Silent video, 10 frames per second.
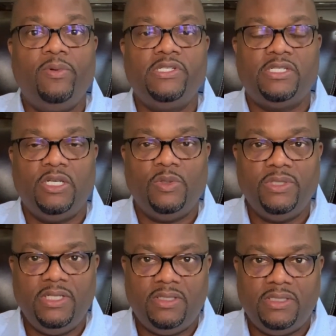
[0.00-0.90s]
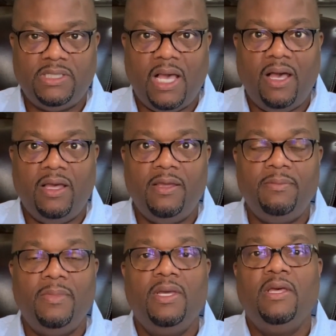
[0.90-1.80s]
We still need the
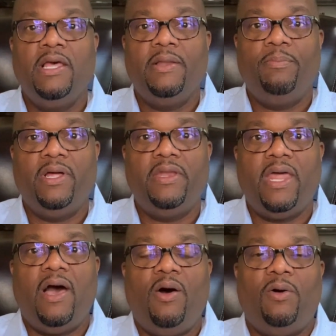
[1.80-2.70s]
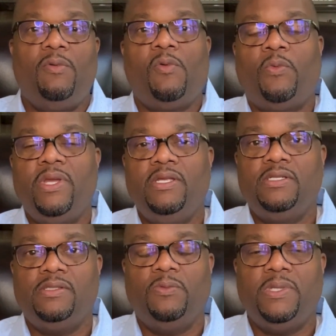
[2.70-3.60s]
time, but now
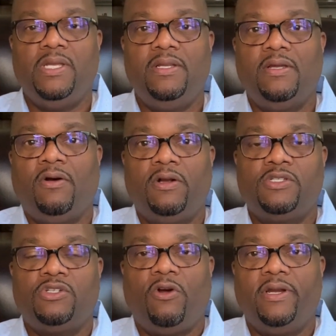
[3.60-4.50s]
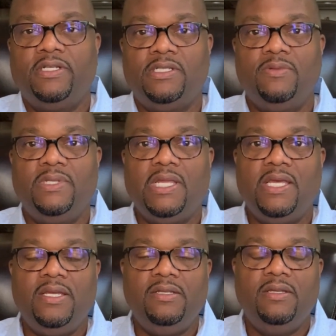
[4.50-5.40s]
we are starting to
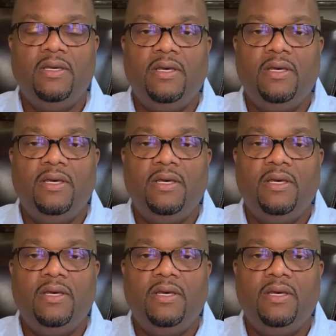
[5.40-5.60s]
need